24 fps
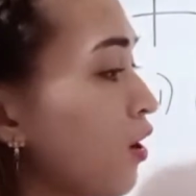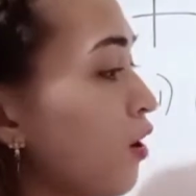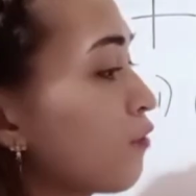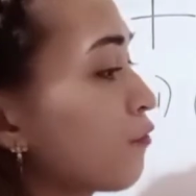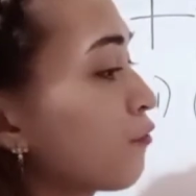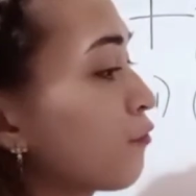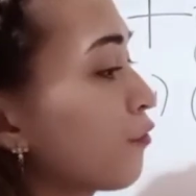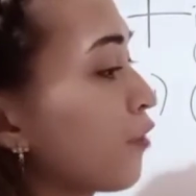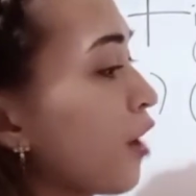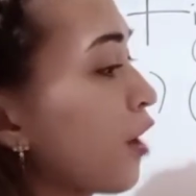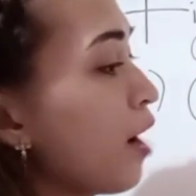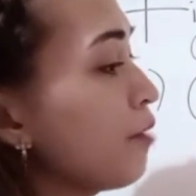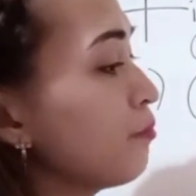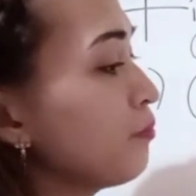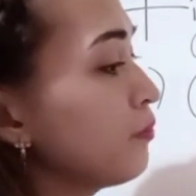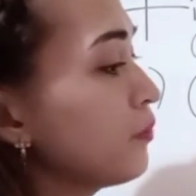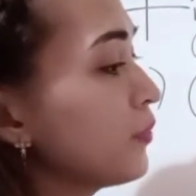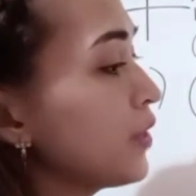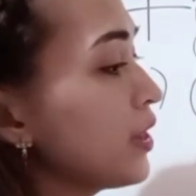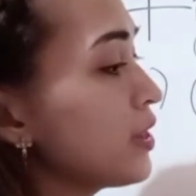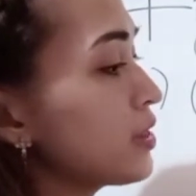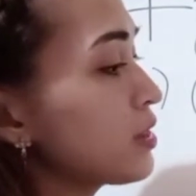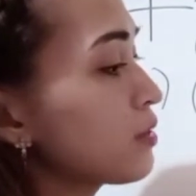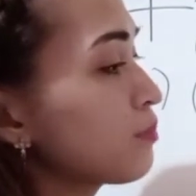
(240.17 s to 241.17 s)
from
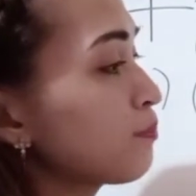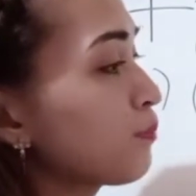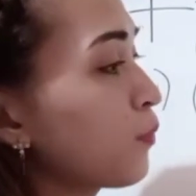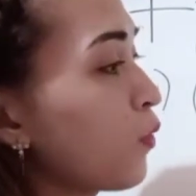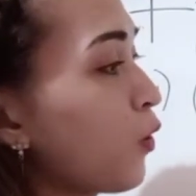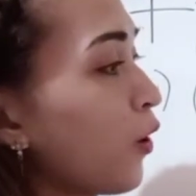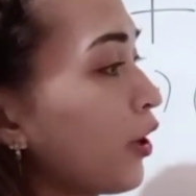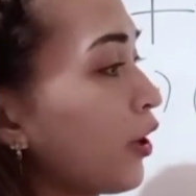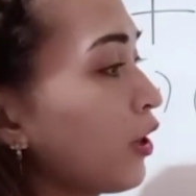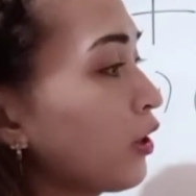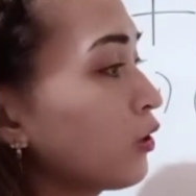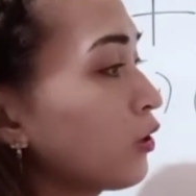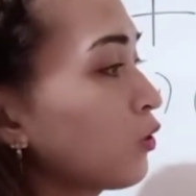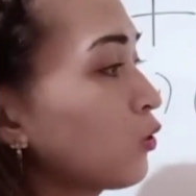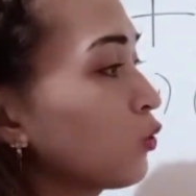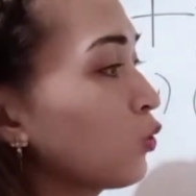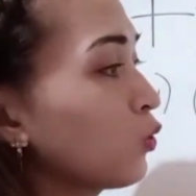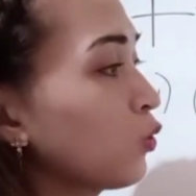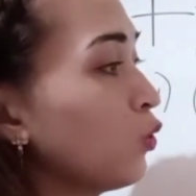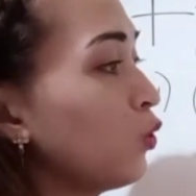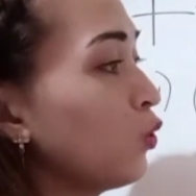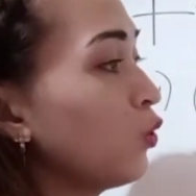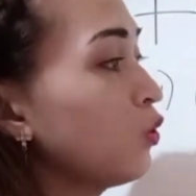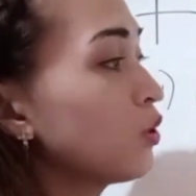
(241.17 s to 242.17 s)
this point
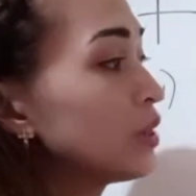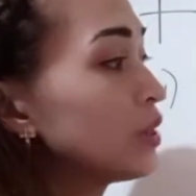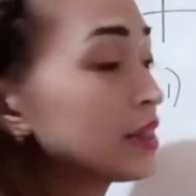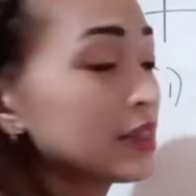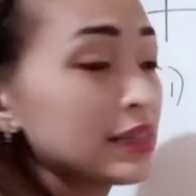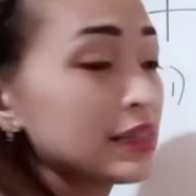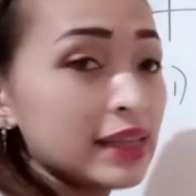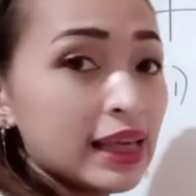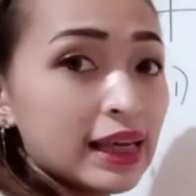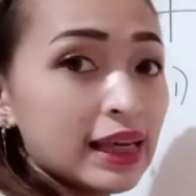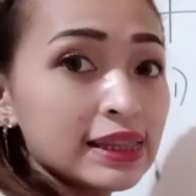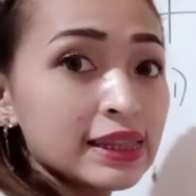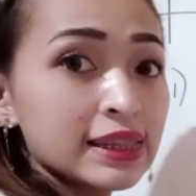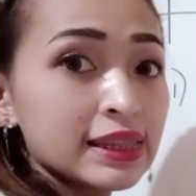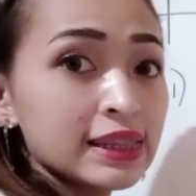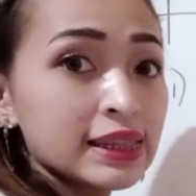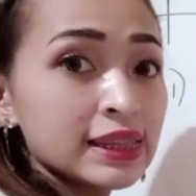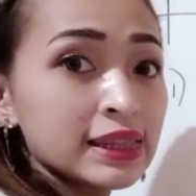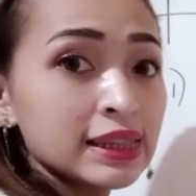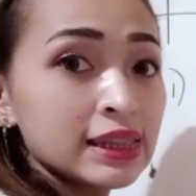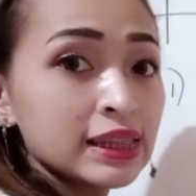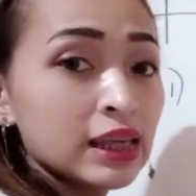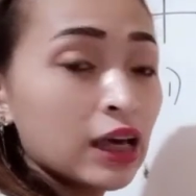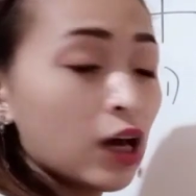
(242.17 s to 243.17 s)
to
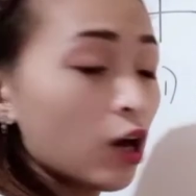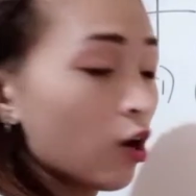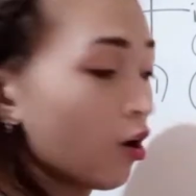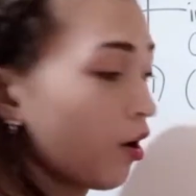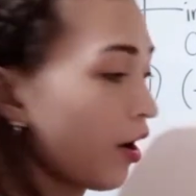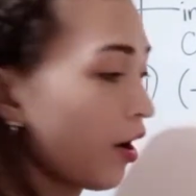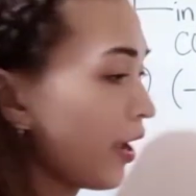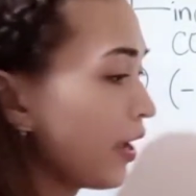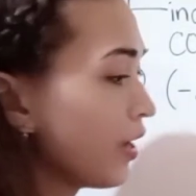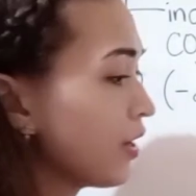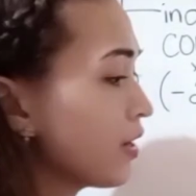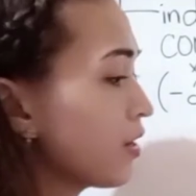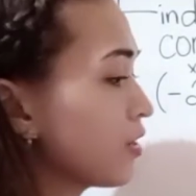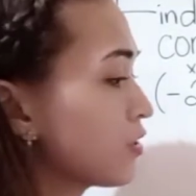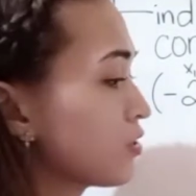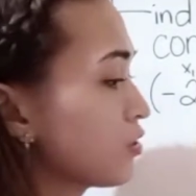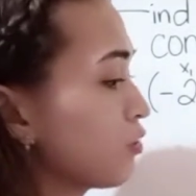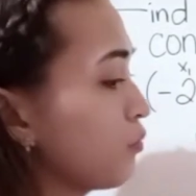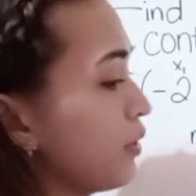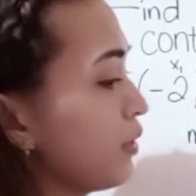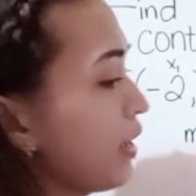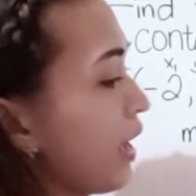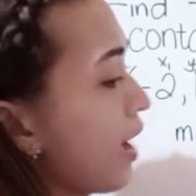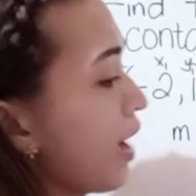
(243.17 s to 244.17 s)
6. Okay?
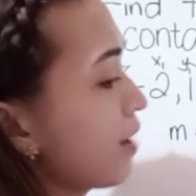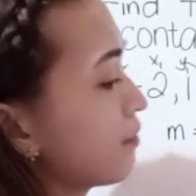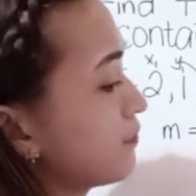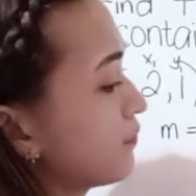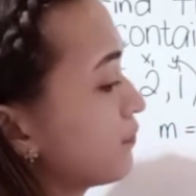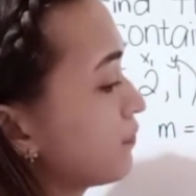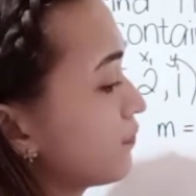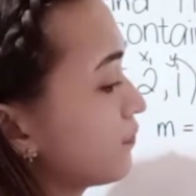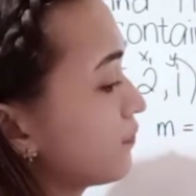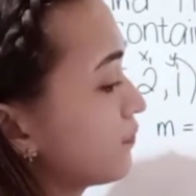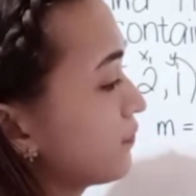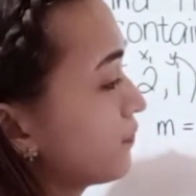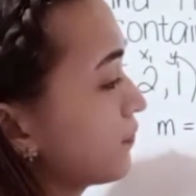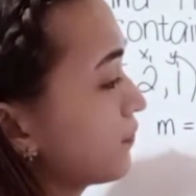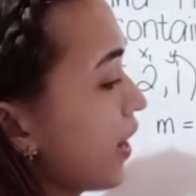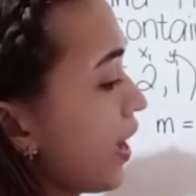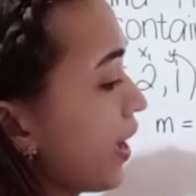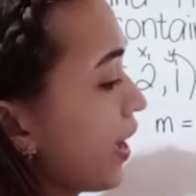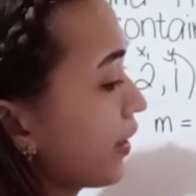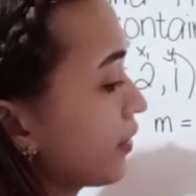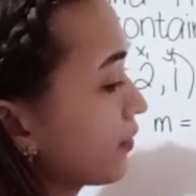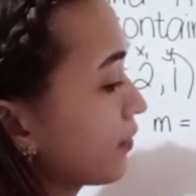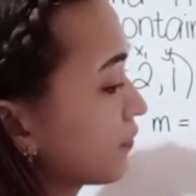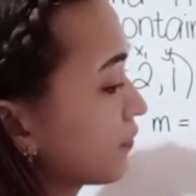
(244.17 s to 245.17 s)
So we have 5.